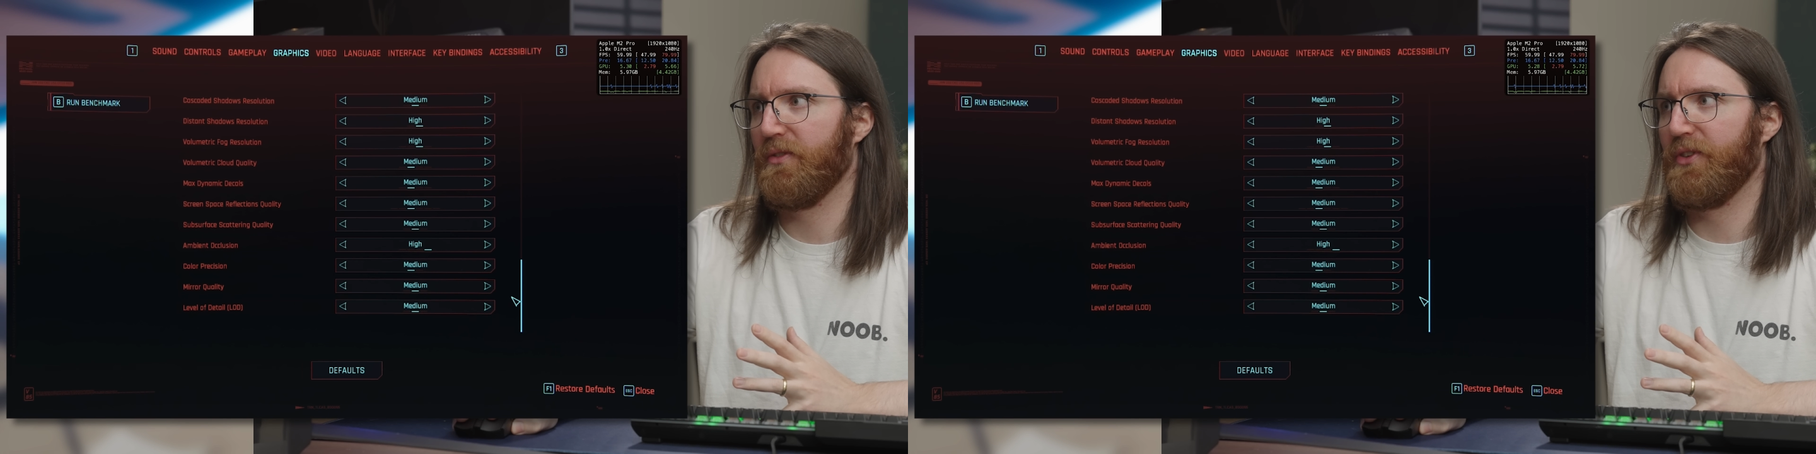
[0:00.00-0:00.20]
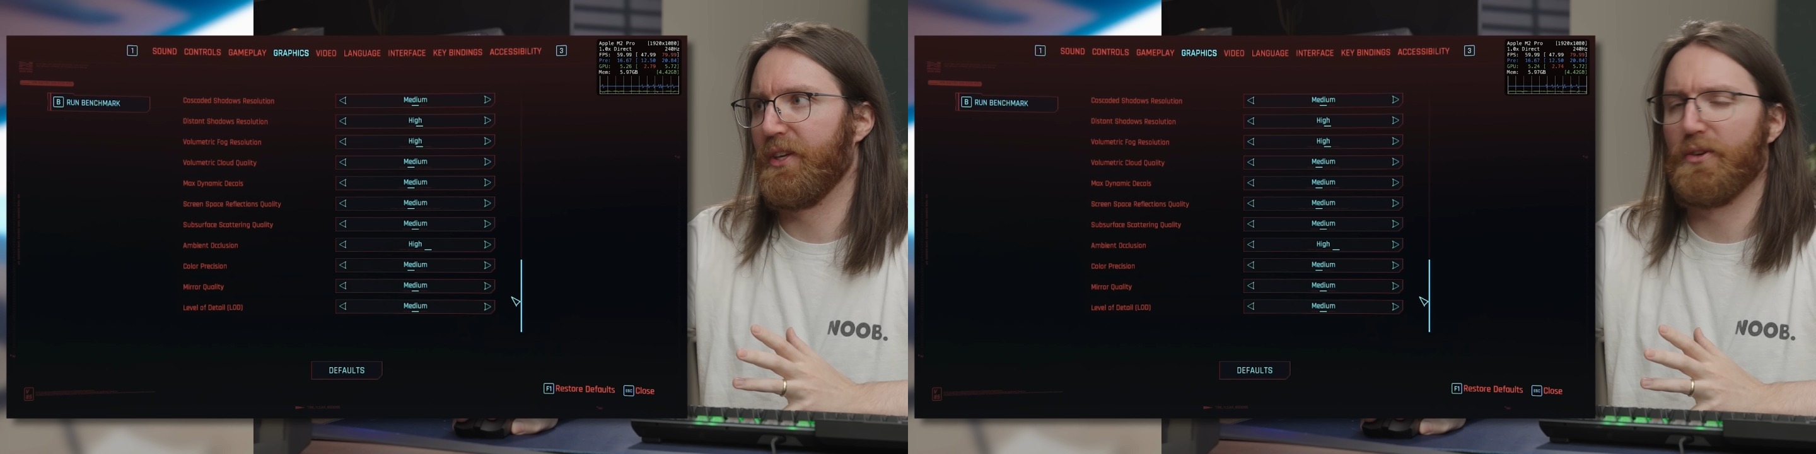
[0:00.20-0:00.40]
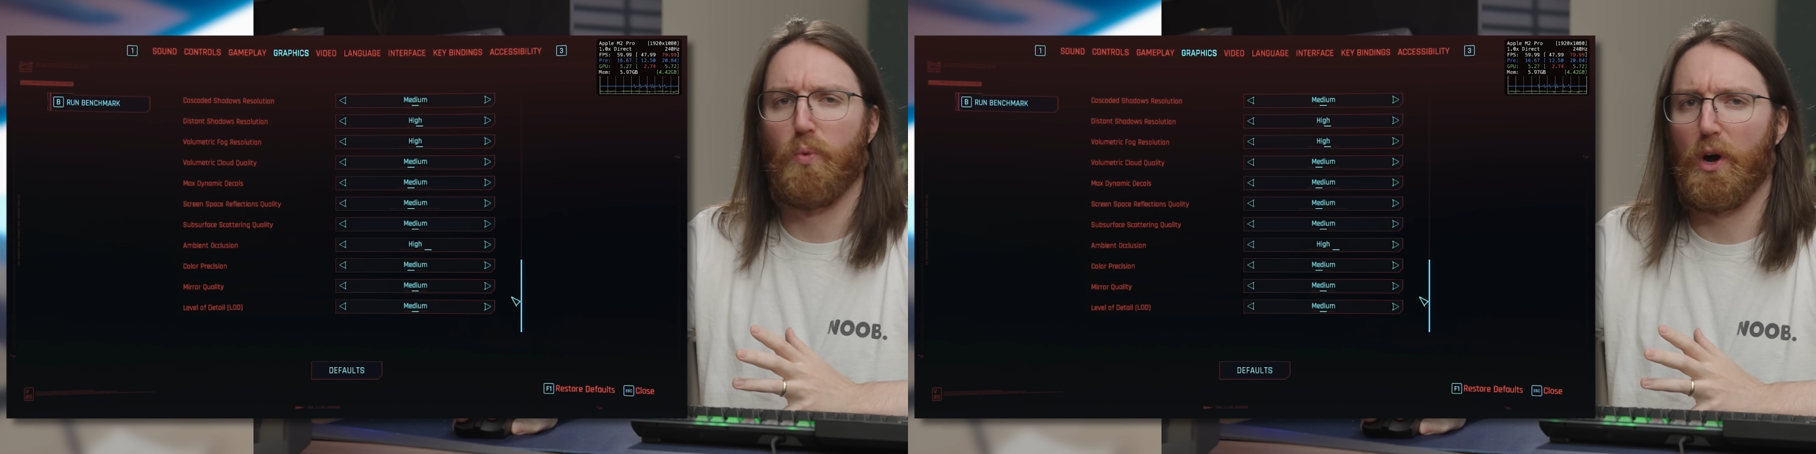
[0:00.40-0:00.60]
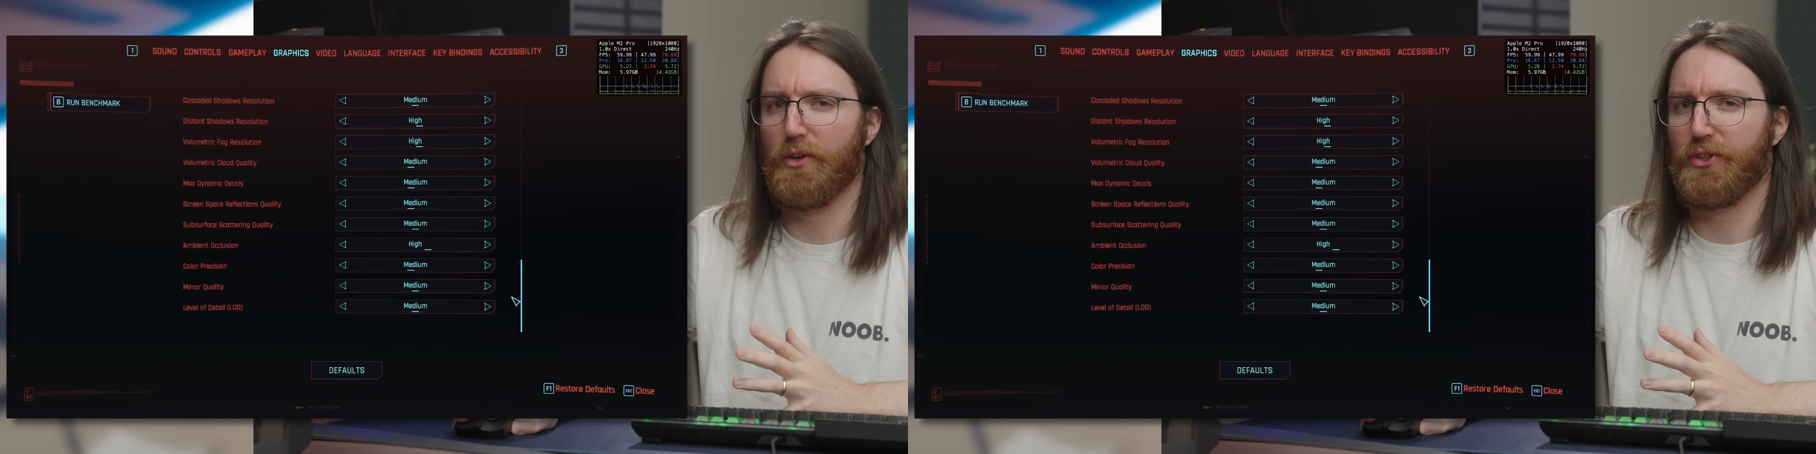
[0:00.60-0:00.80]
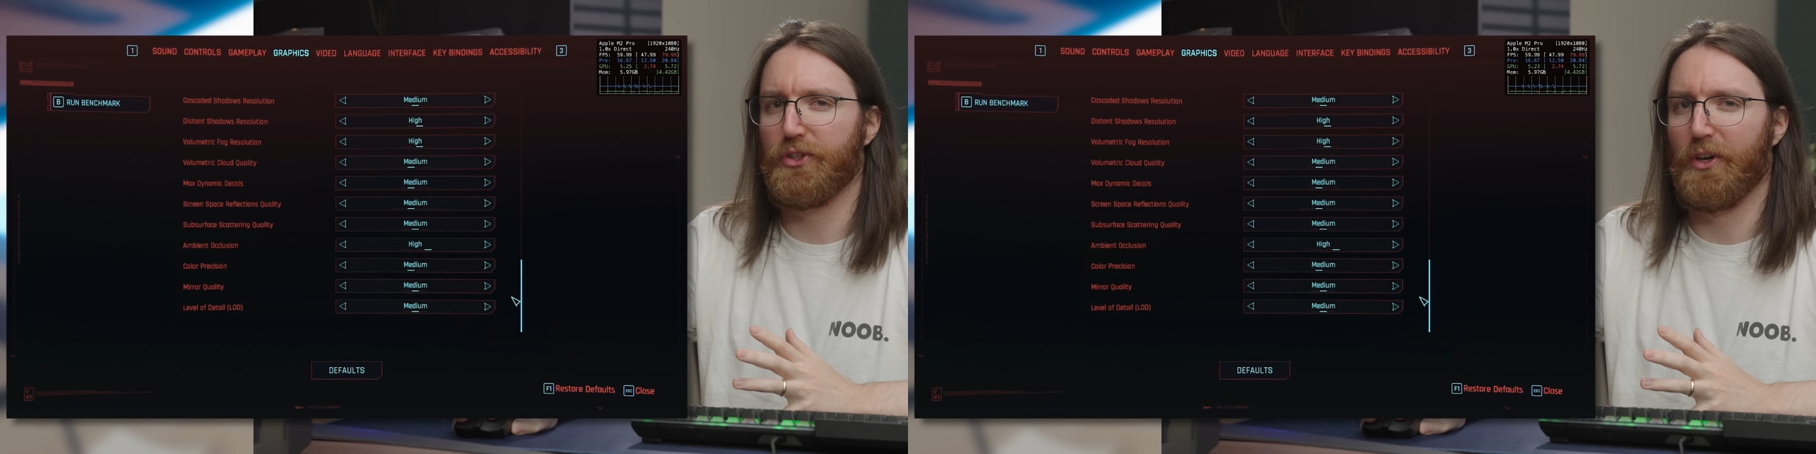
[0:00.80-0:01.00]
than it
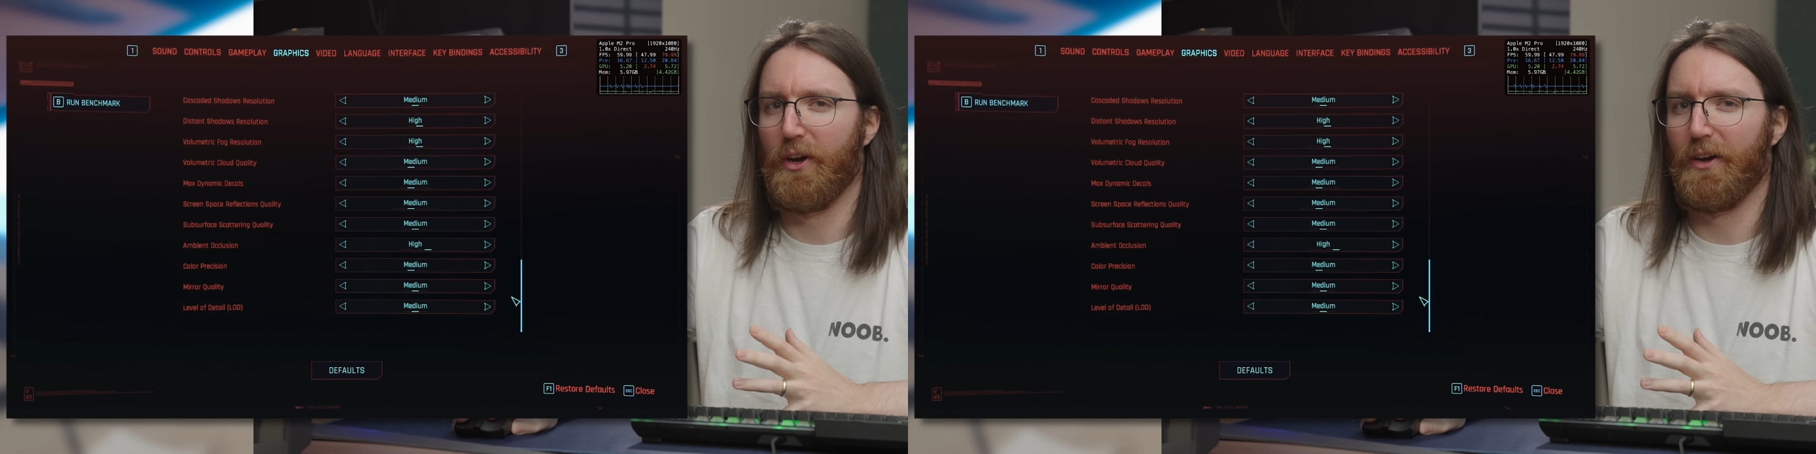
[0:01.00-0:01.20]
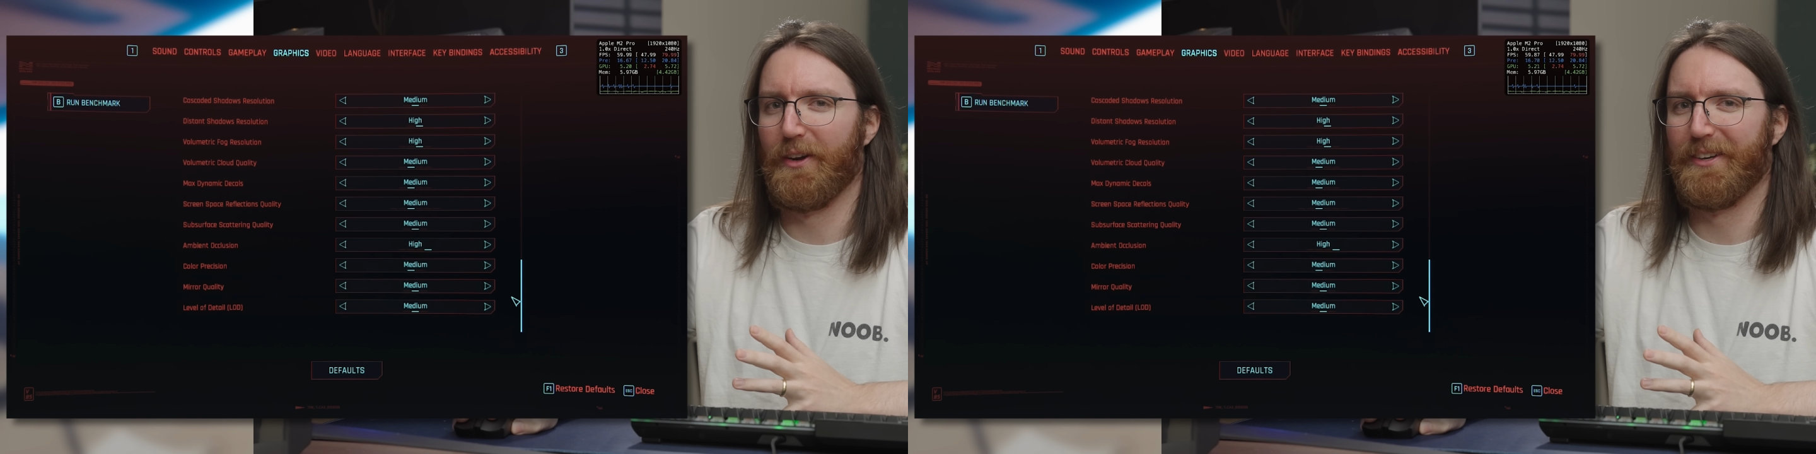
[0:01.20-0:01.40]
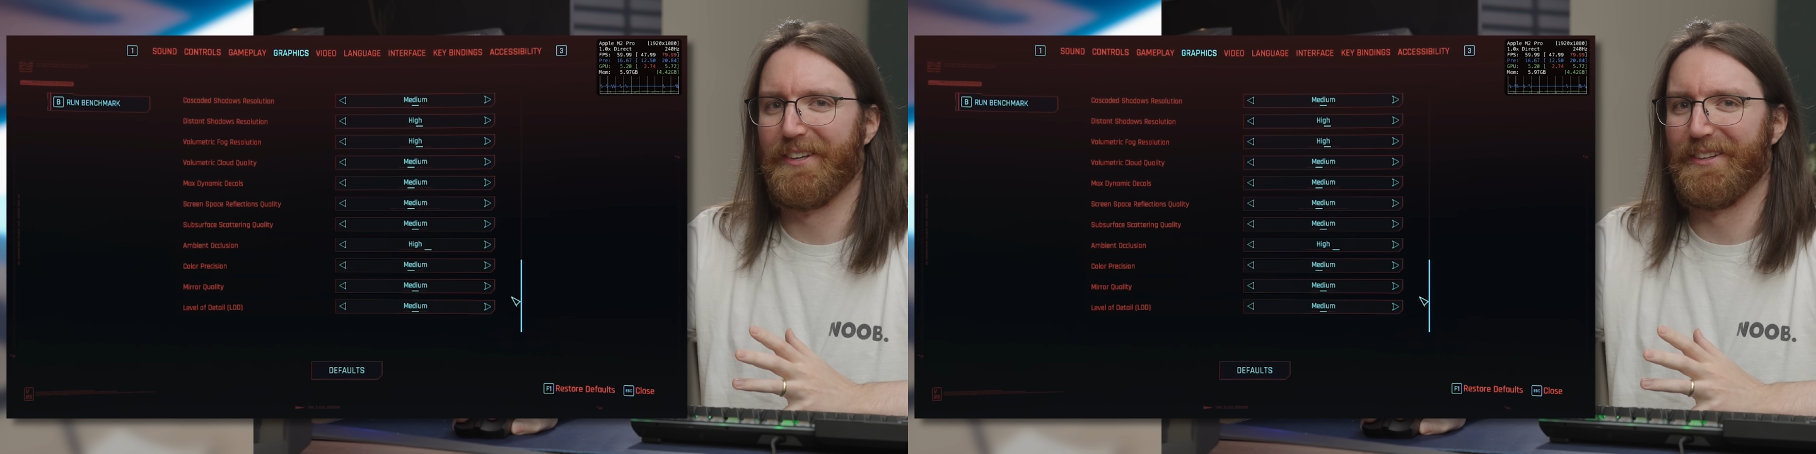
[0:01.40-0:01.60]
was on